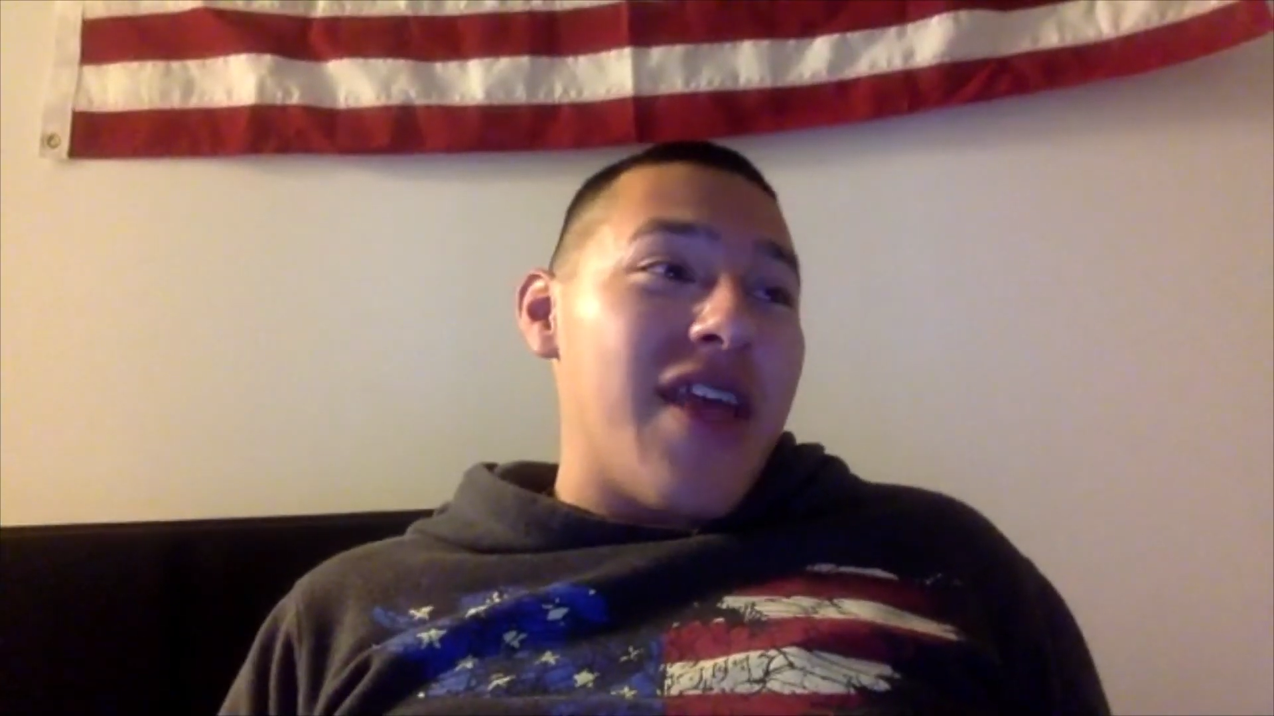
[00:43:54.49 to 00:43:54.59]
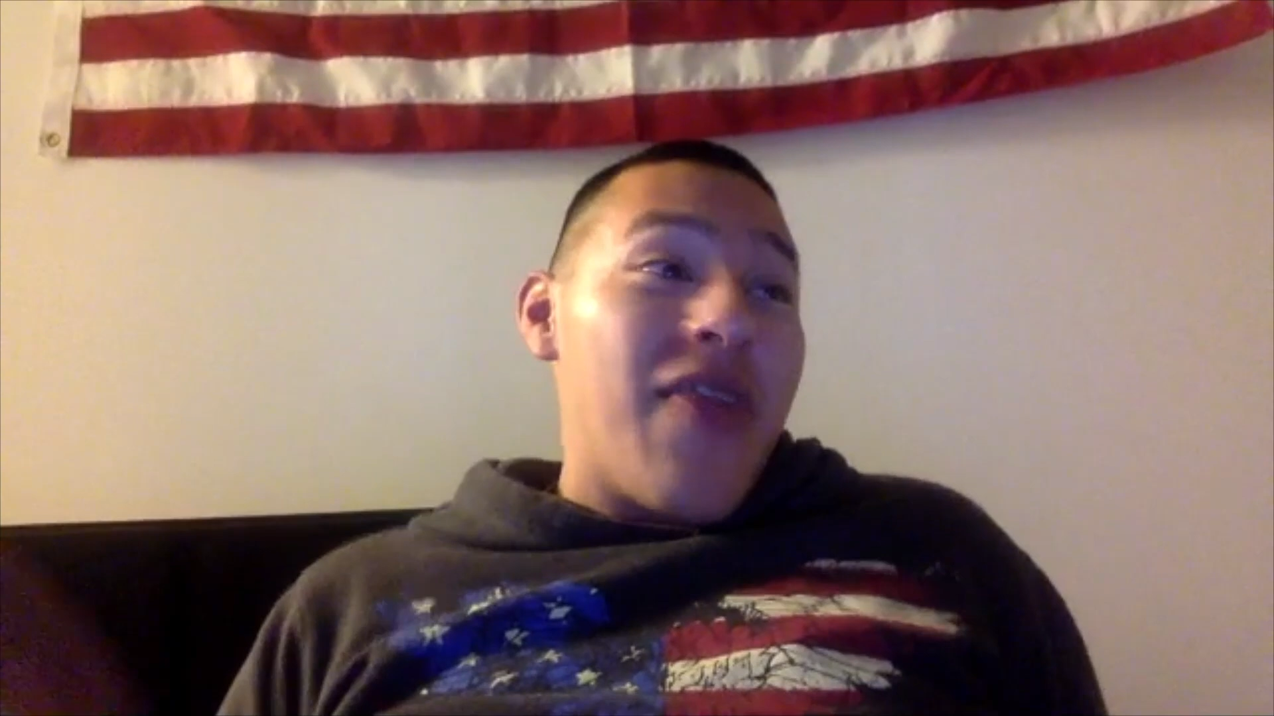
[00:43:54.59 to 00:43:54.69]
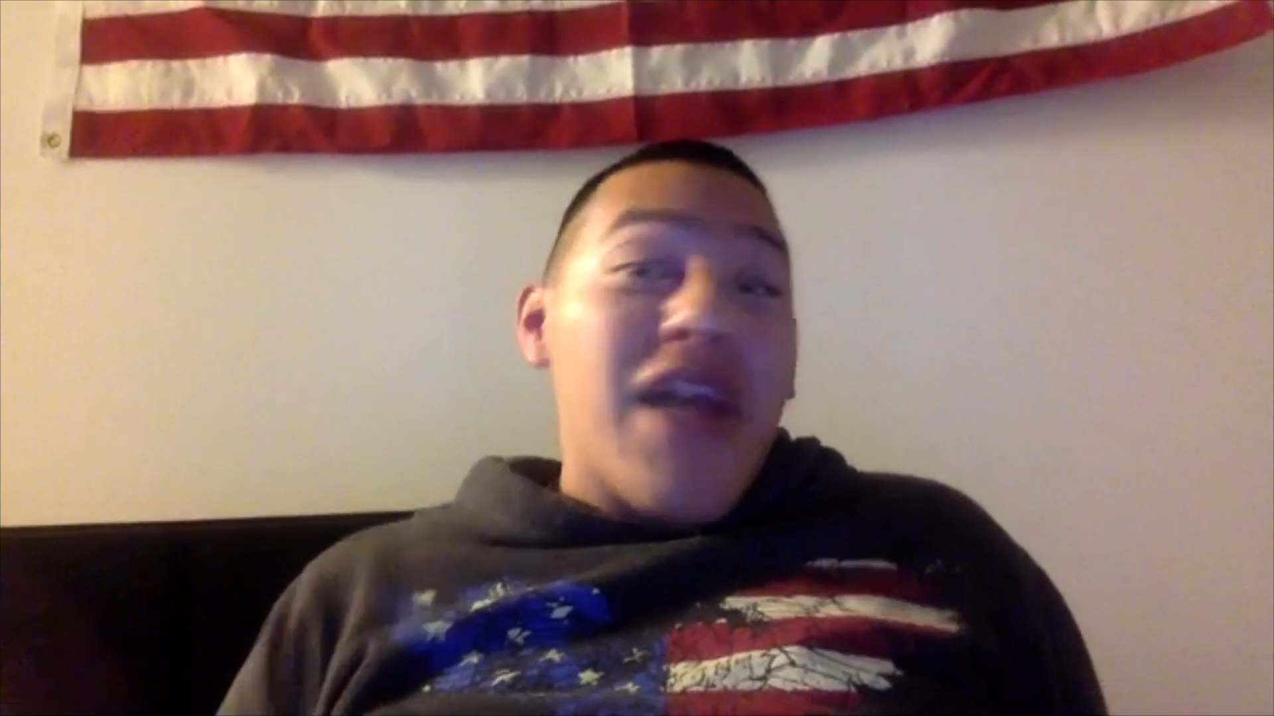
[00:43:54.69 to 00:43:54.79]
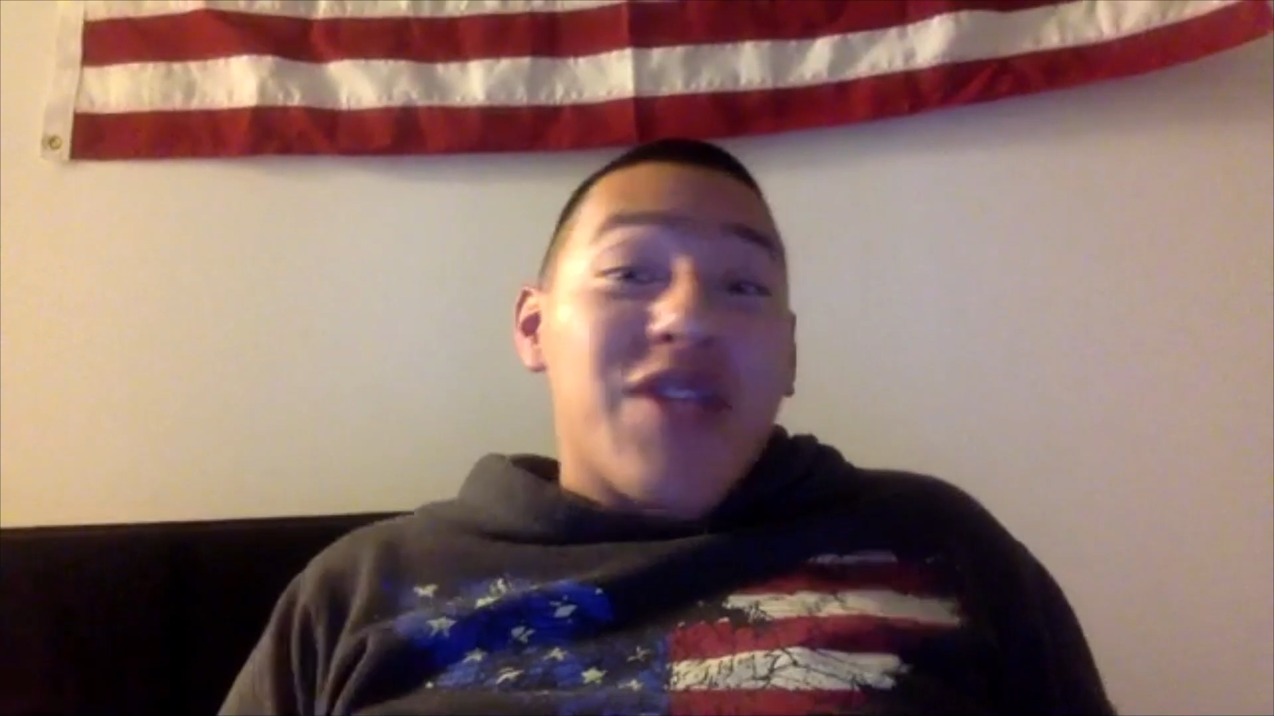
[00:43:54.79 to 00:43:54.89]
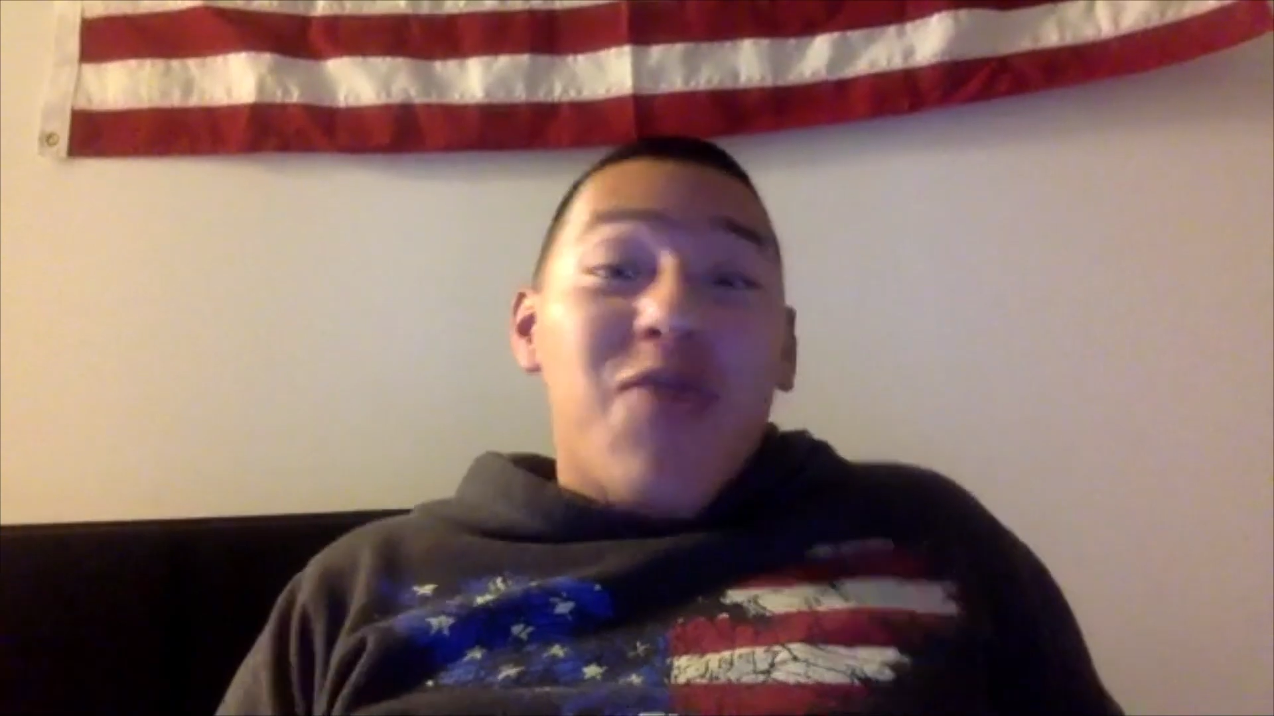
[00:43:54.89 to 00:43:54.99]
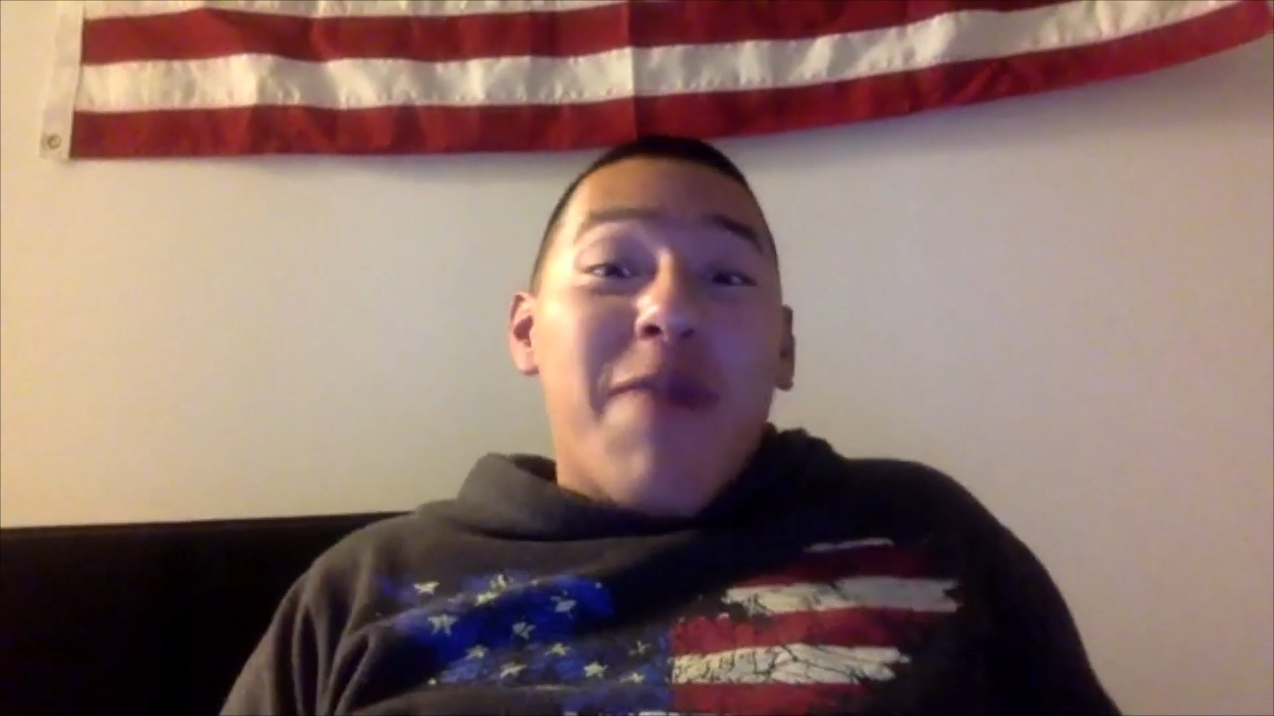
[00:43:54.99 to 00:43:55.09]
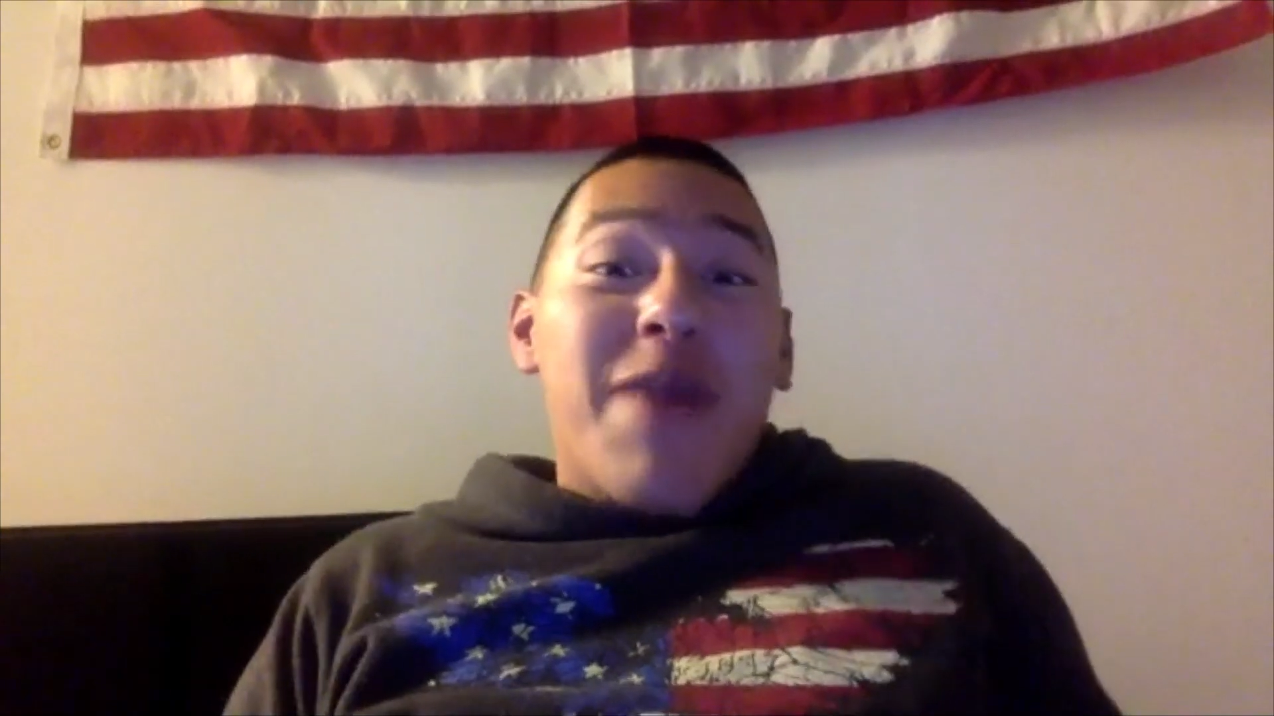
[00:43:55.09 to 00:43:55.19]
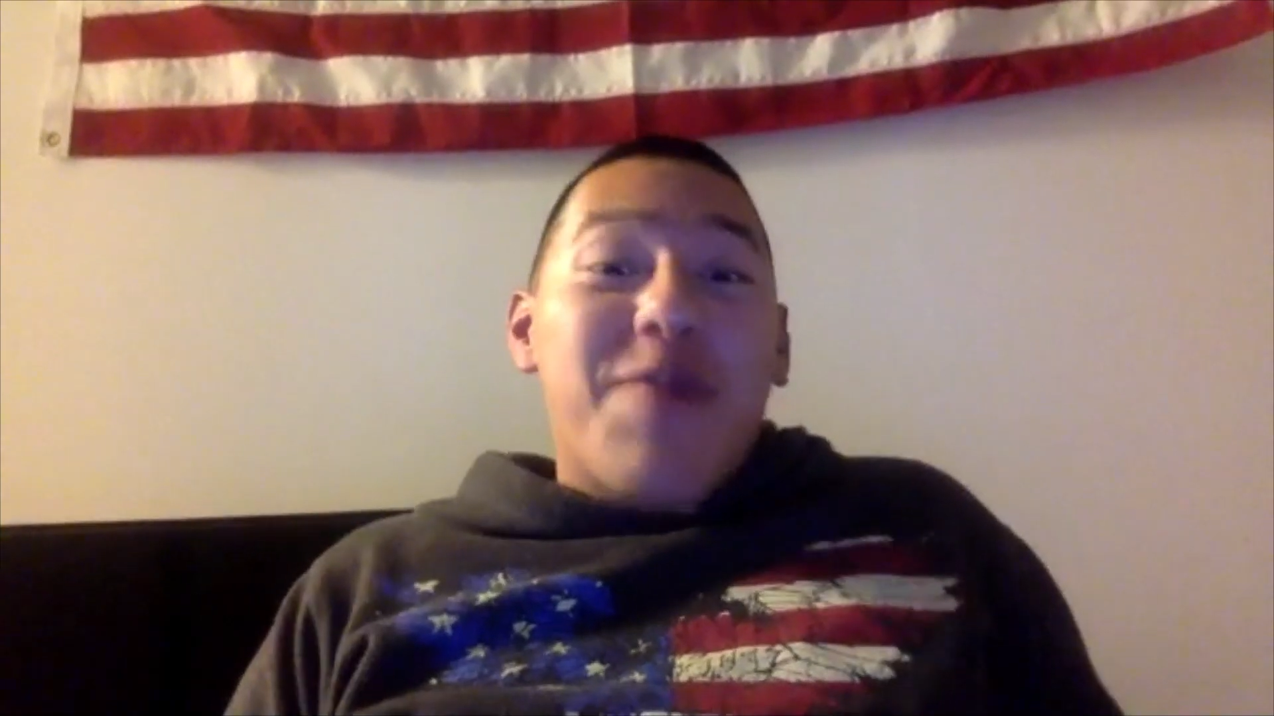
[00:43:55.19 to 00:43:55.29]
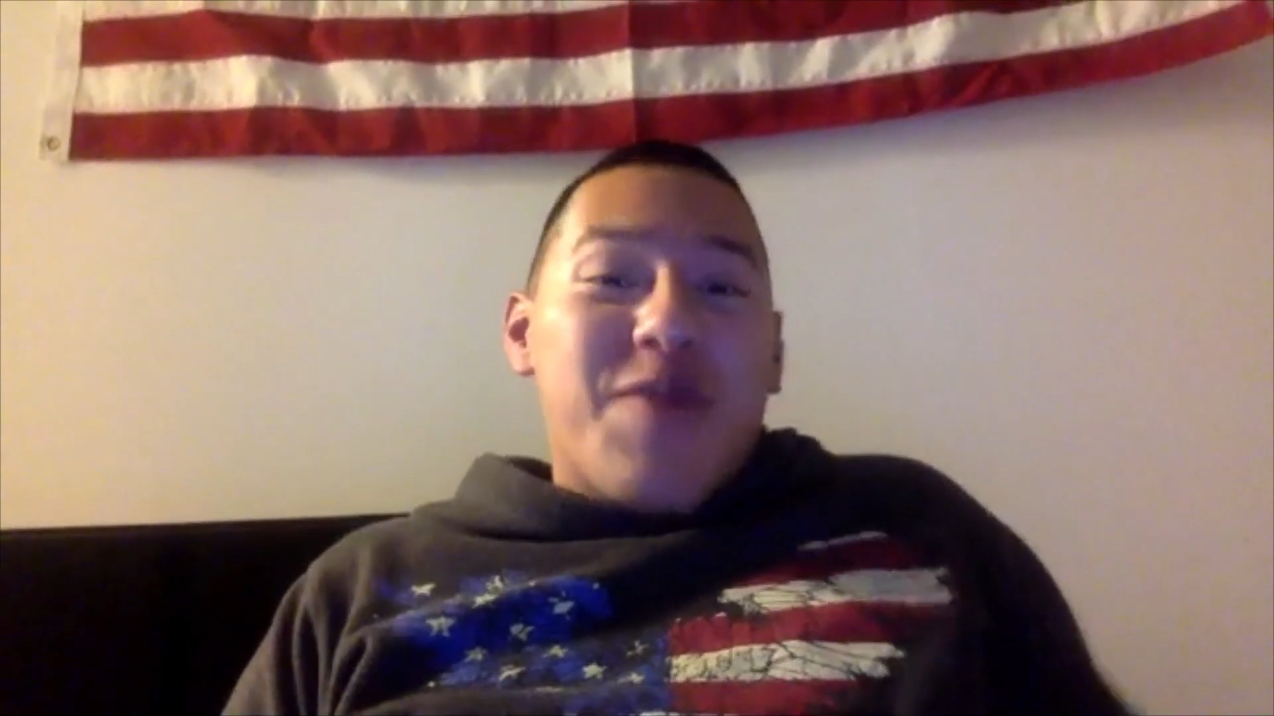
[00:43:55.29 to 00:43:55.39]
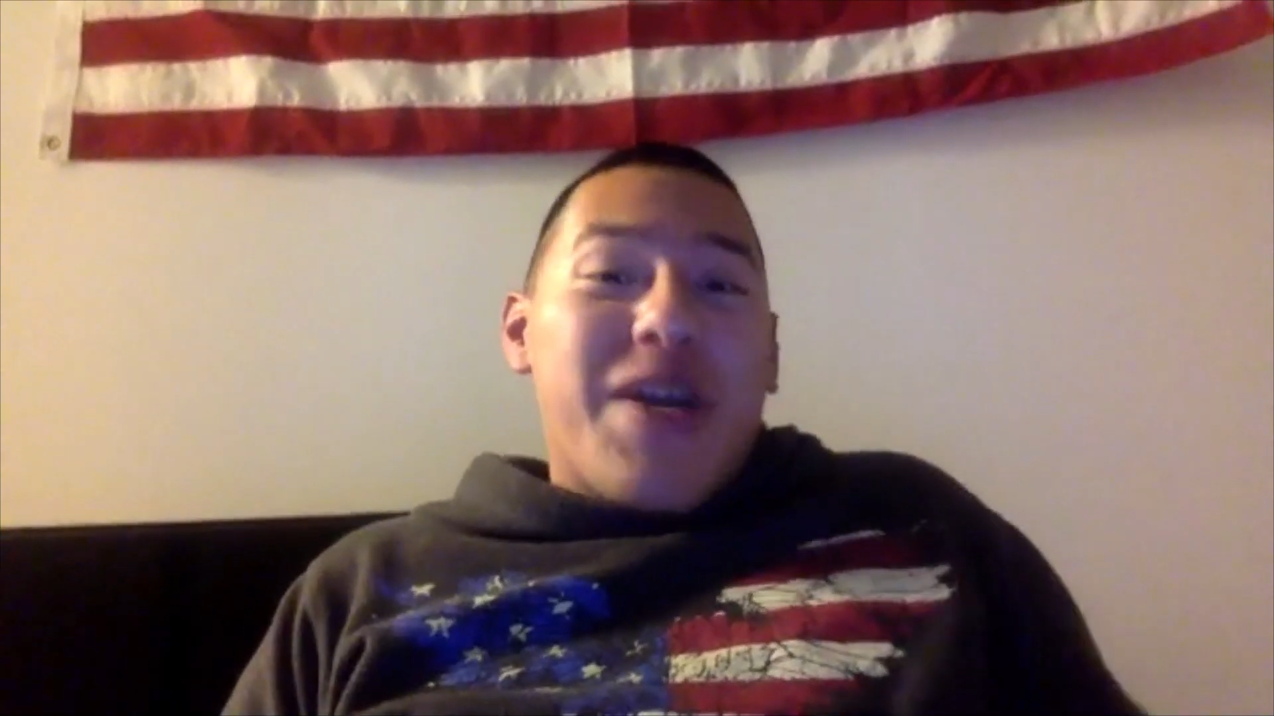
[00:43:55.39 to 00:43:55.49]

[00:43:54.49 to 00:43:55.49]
that's why people